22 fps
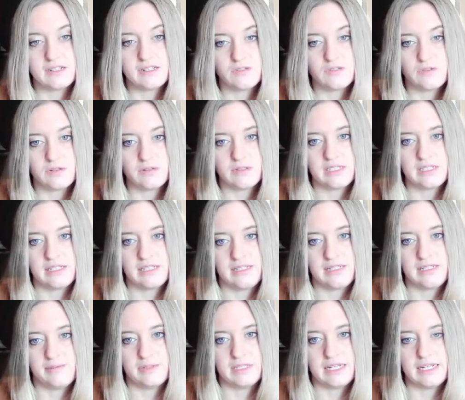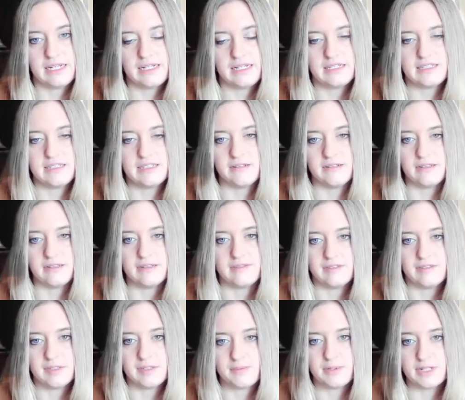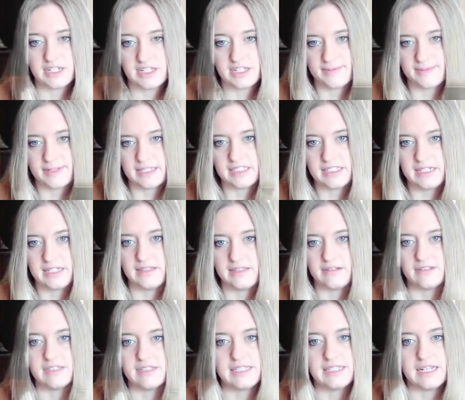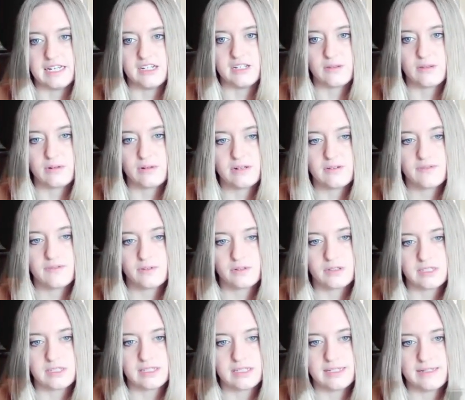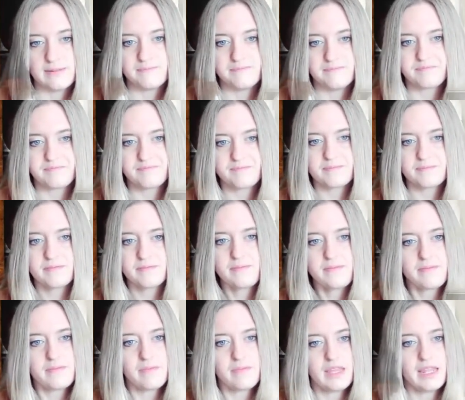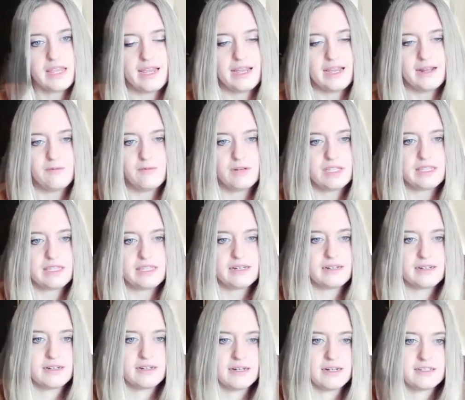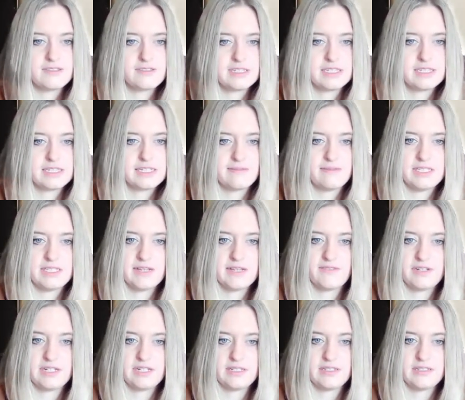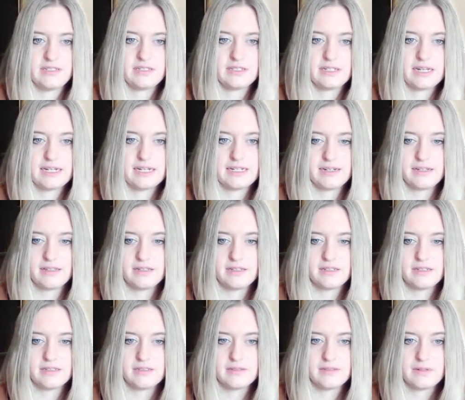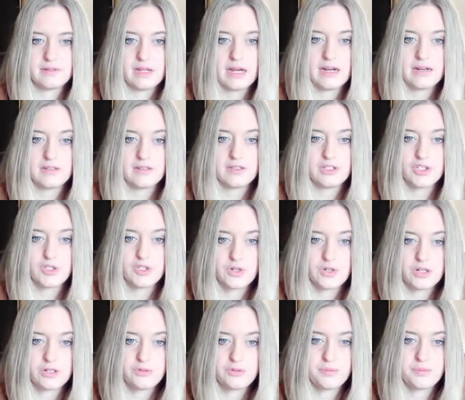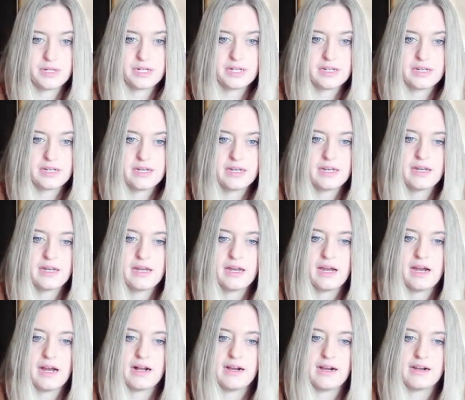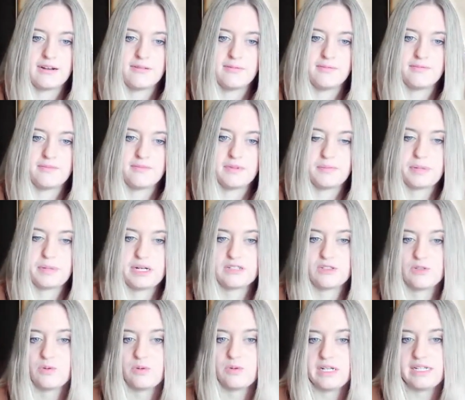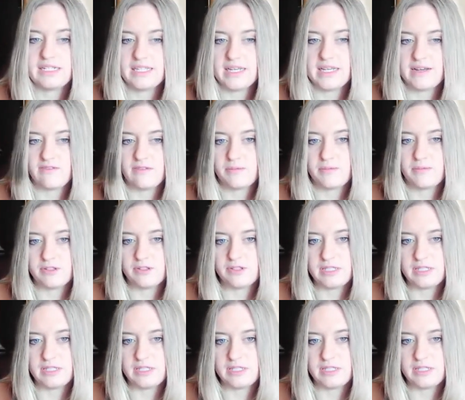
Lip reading: control the sleep stage, so it was participants either in stage 3 or 4 sleep. And with the 177 candela strobe, about 27%